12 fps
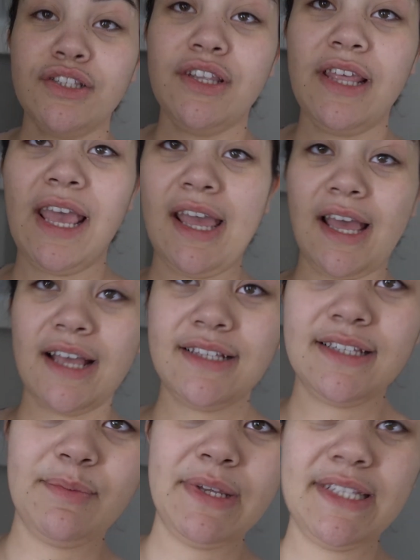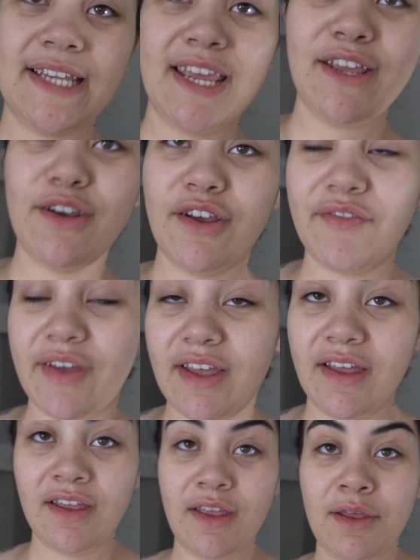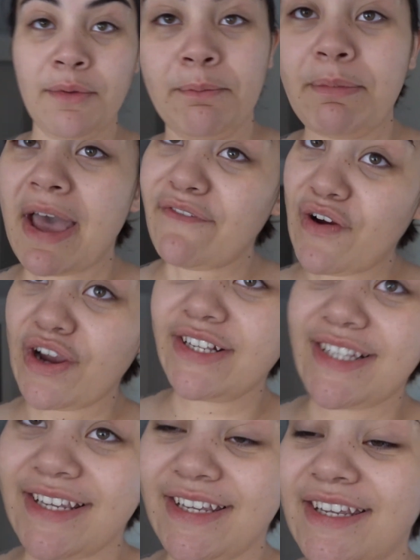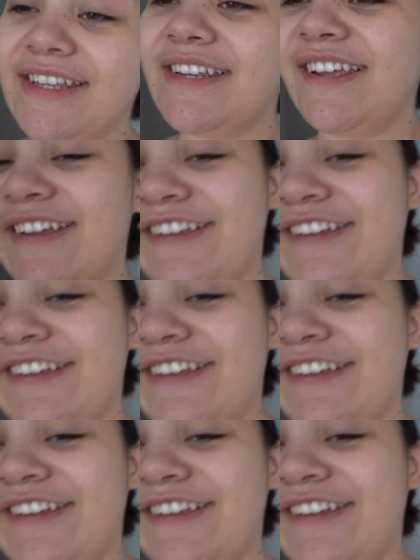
So the house is being taken over by Frozen.